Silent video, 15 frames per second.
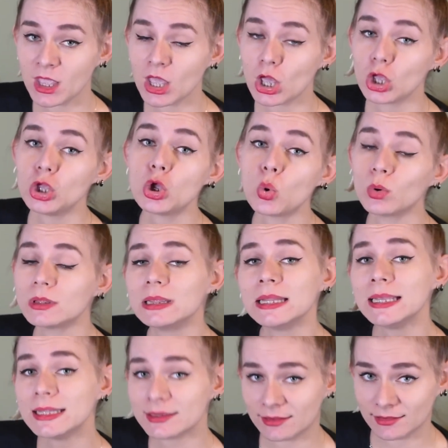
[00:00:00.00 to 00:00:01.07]
you would
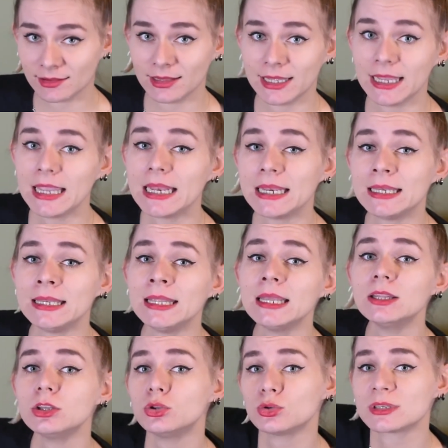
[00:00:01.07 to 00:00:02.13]
literally
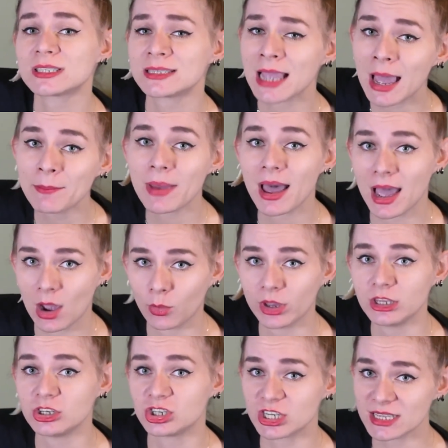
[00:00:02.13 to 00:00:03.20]
need to somehow
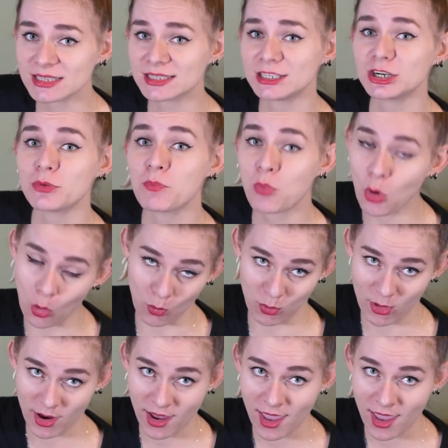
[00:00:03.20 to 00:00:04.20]
ingest their poop